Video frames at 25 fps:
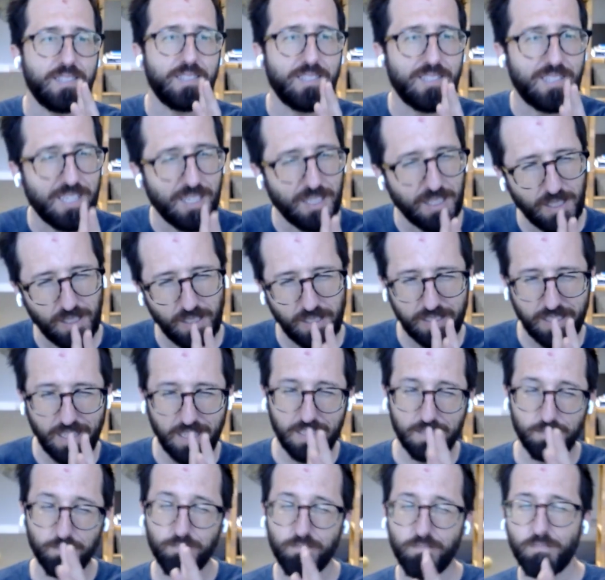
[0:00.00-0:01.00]
It's
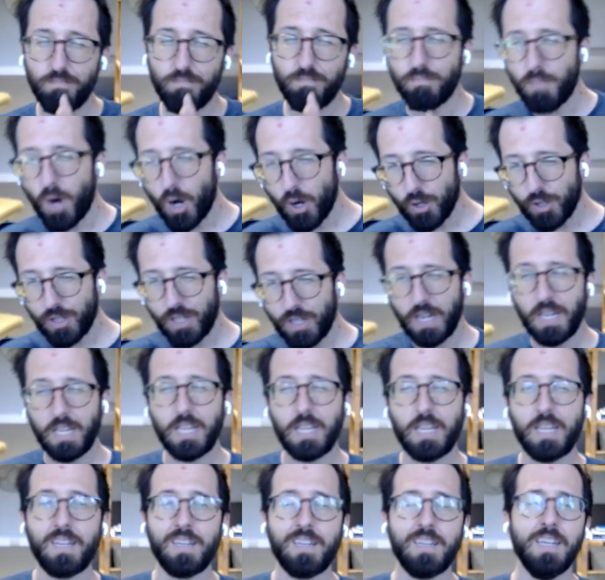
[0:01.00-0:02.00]
still
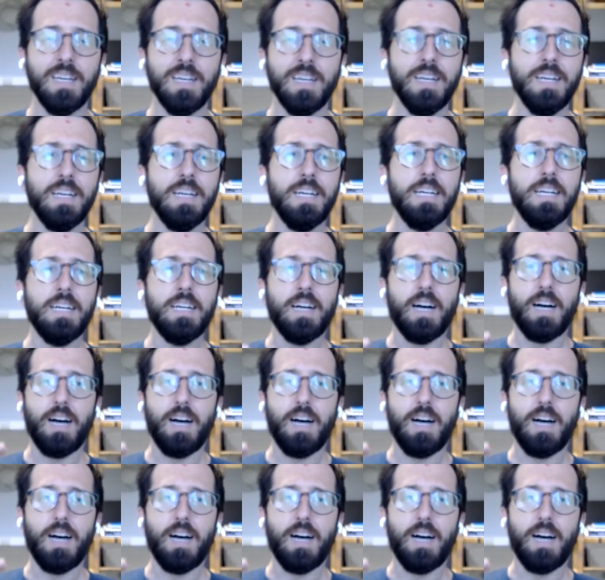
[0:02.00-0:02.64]
marketing.